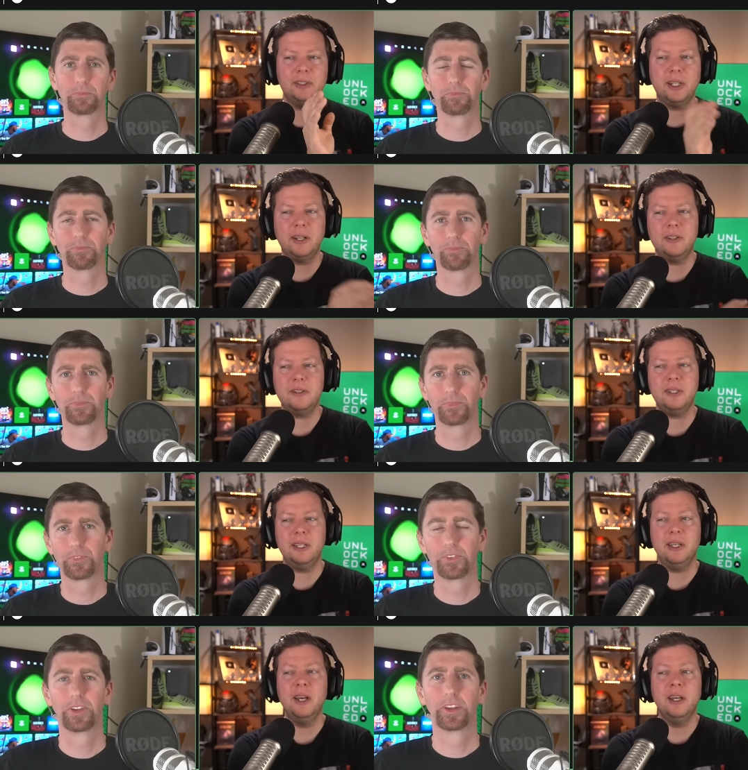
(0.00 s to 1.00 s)
Speaker 1: excited to
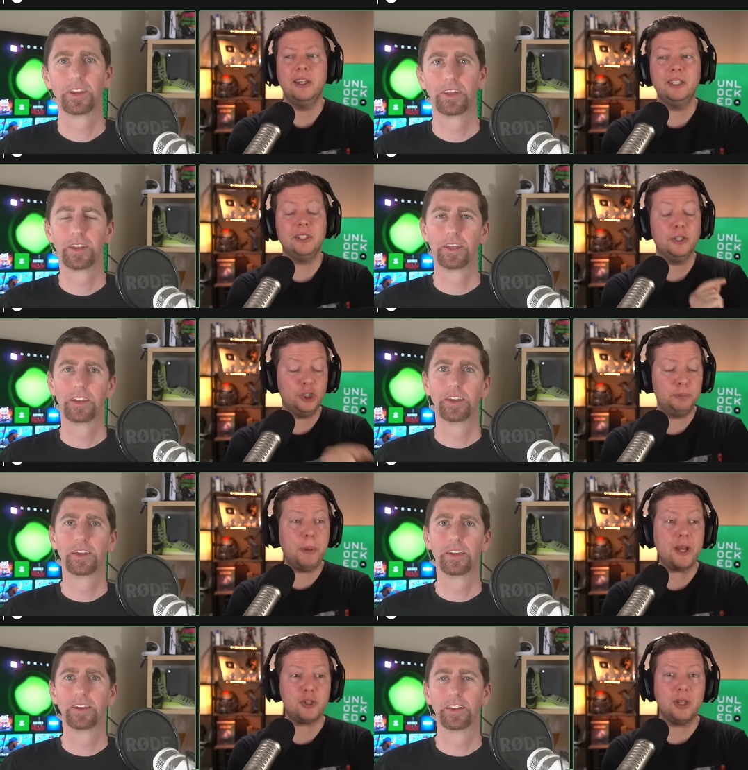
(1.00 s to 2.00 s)
see this,
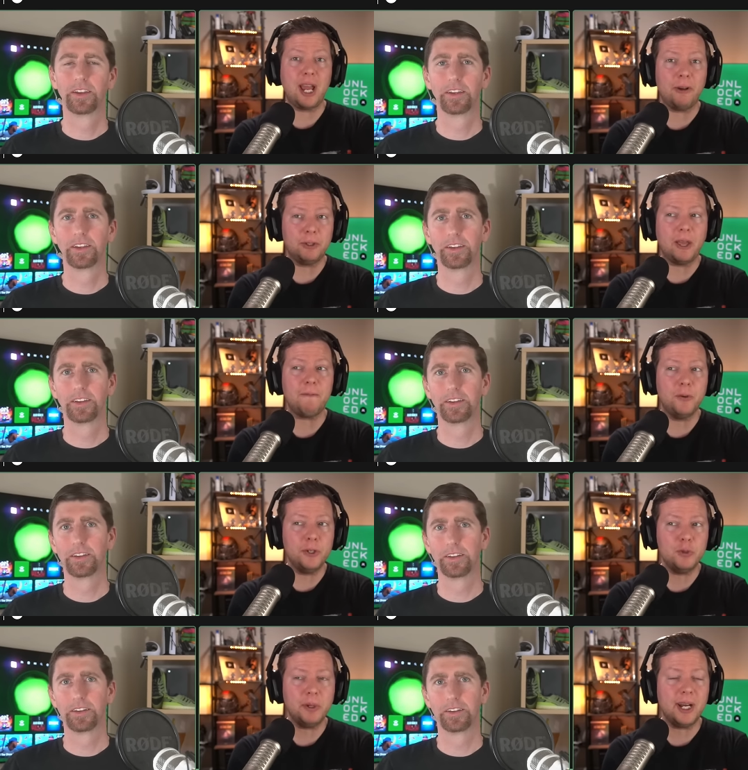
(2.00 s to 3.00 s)
especially after that
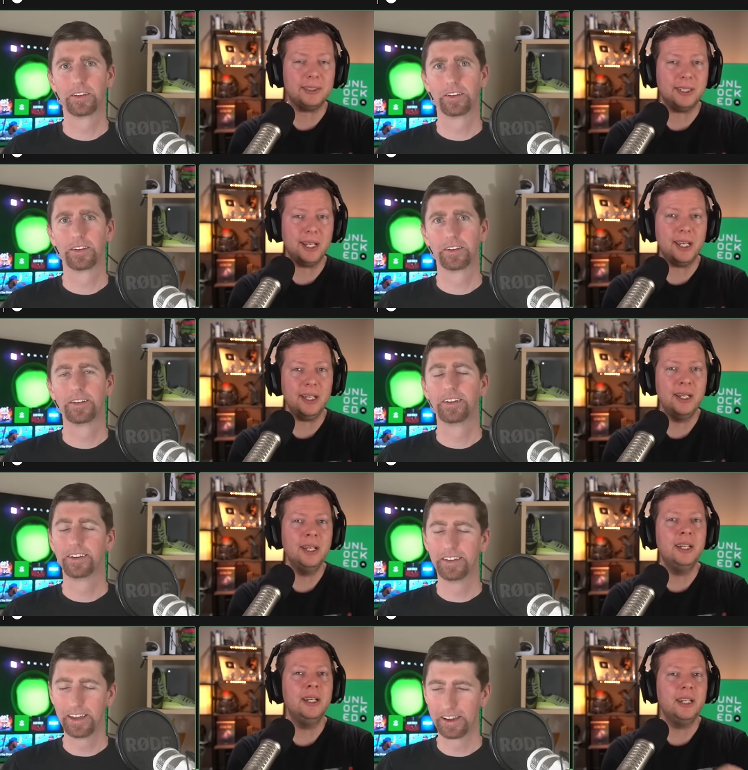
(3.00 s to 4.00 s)
footage we got today.
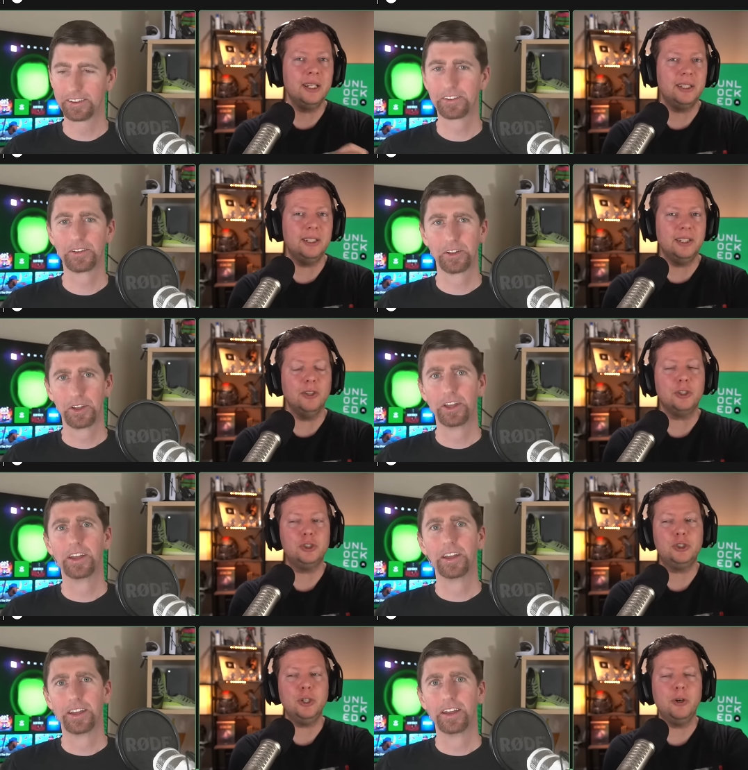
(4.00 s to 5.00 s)
Yeah, it looks
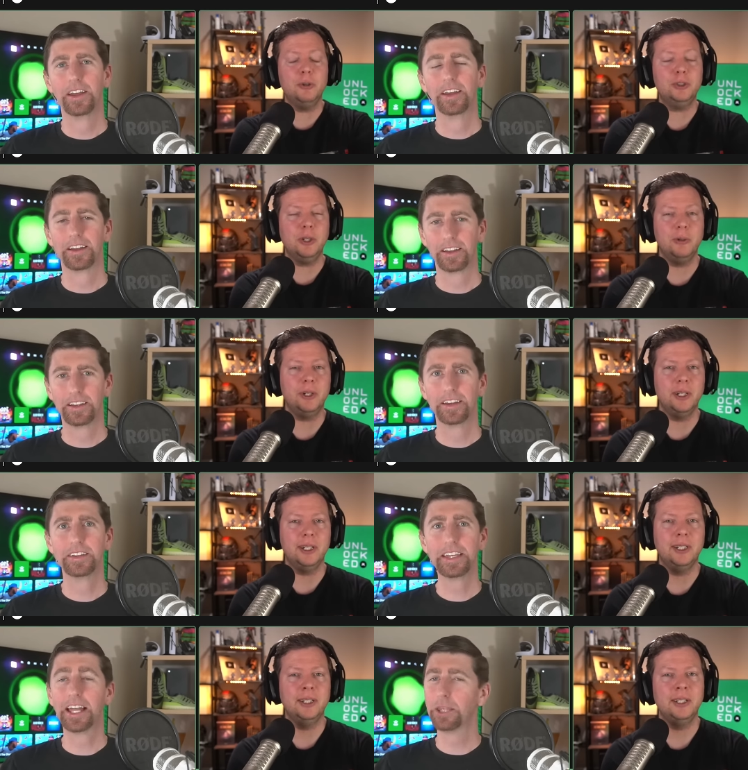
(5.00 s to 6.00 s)
so so
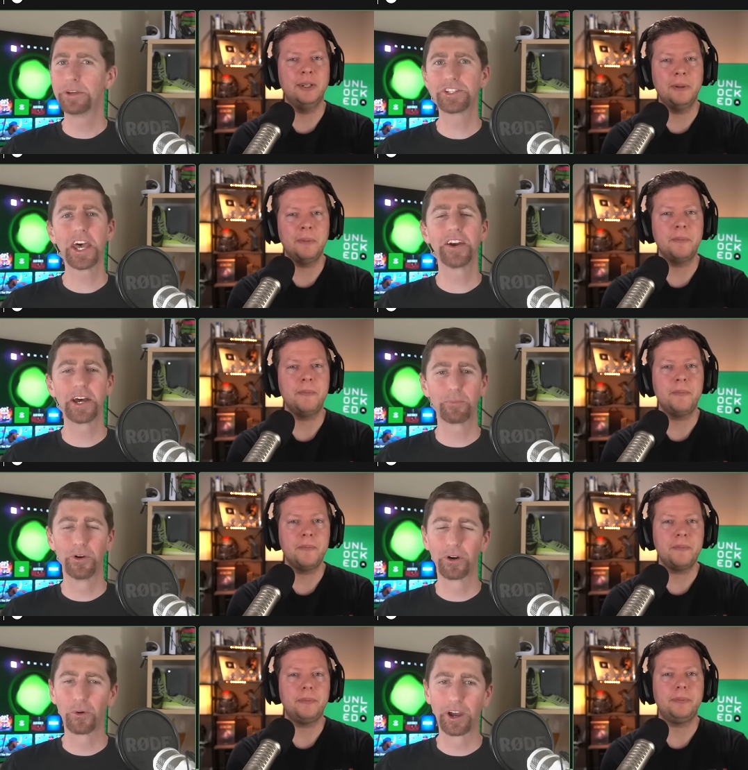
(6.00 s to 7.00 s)
good.
Speaker 2: Yeah, let me set it up
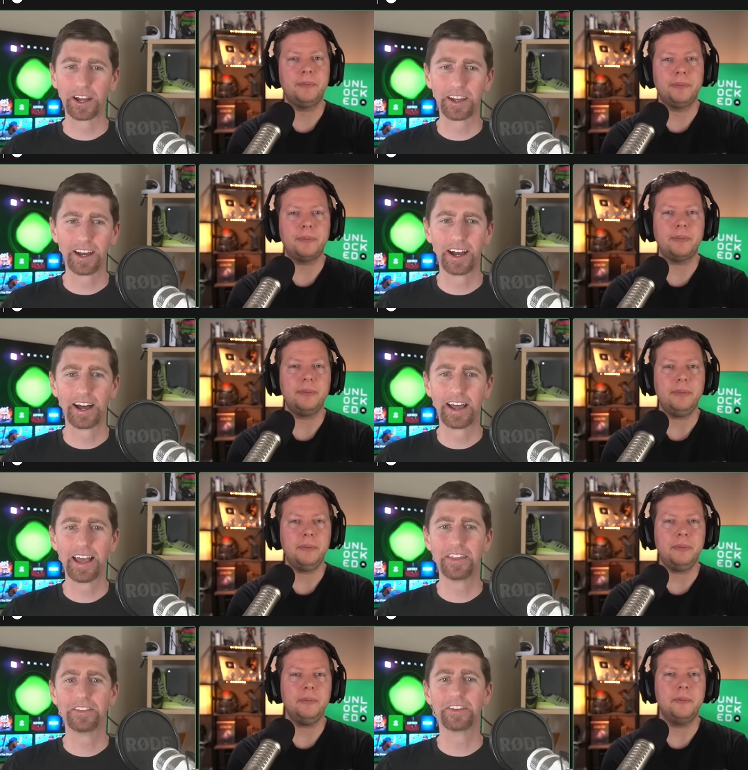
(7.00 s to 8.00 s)
real quick. Uh,
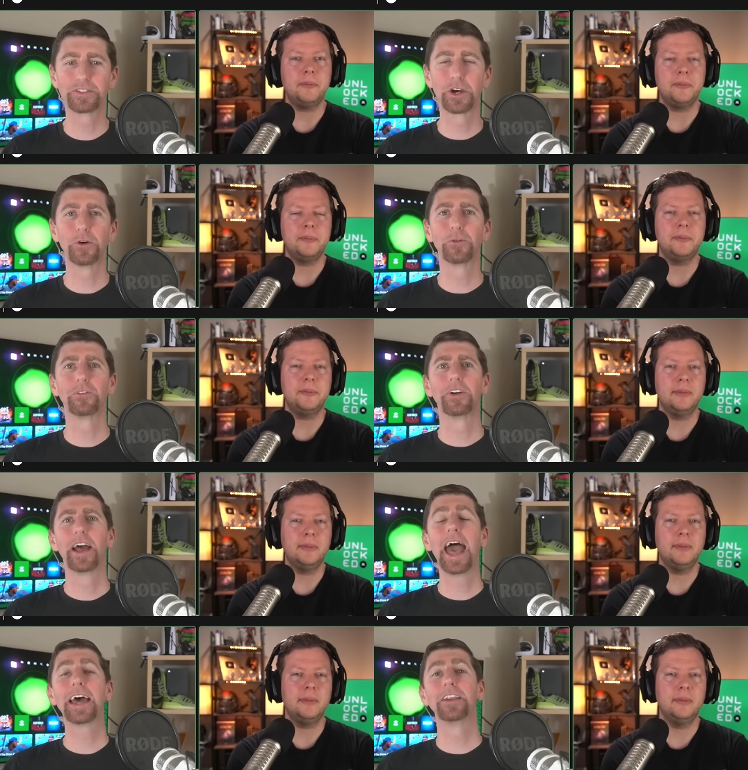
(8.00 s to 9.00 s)
and so
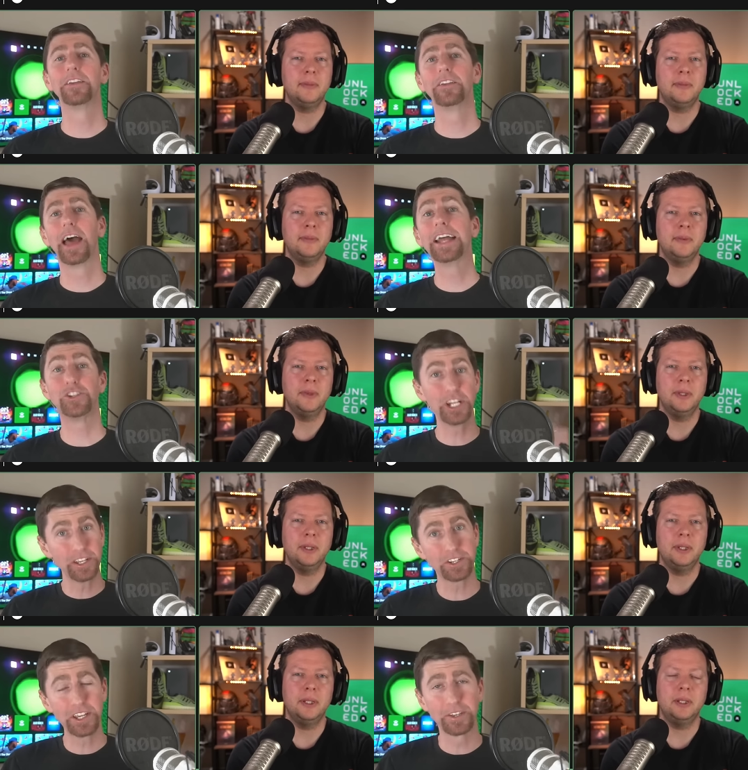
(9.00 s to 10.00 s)
at at
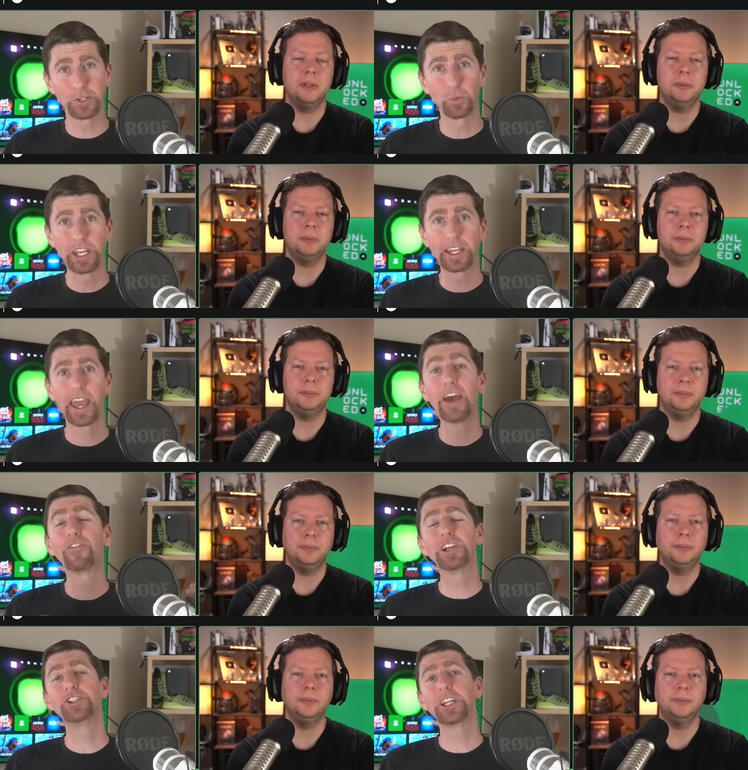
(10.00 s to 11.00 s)
GDC this week,
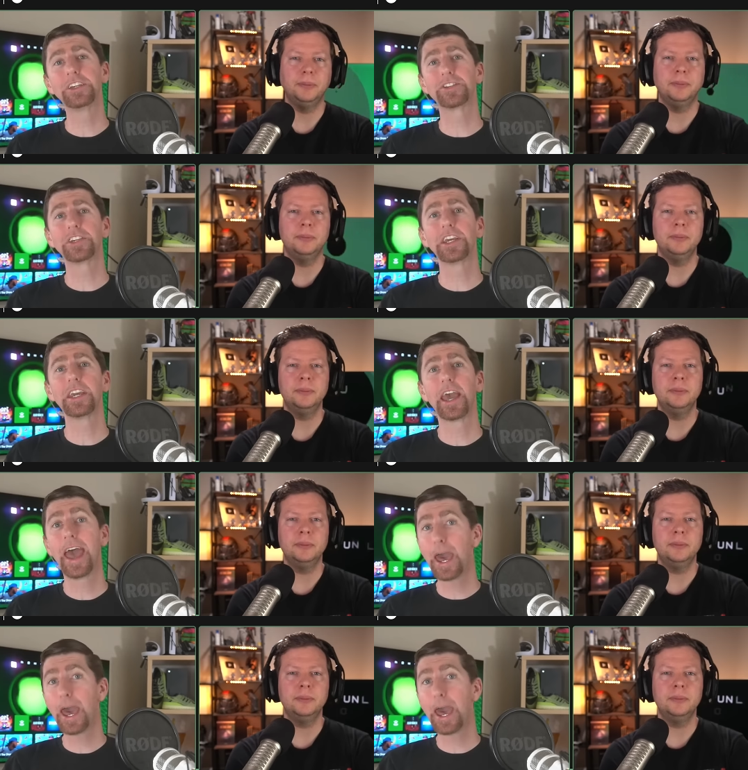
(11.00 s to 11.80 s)
every GDC,